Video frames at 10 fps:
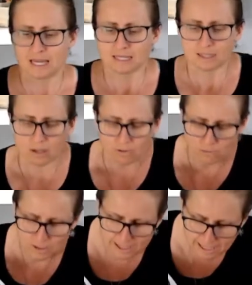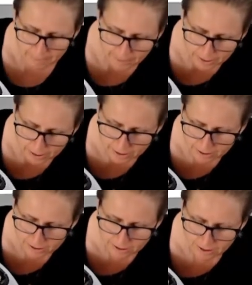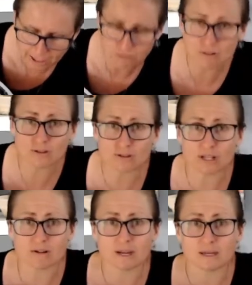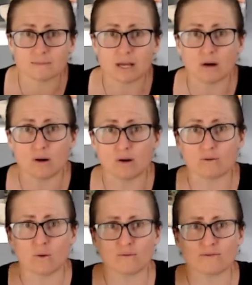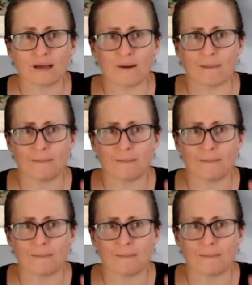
So first up, 130 grams of corn flour.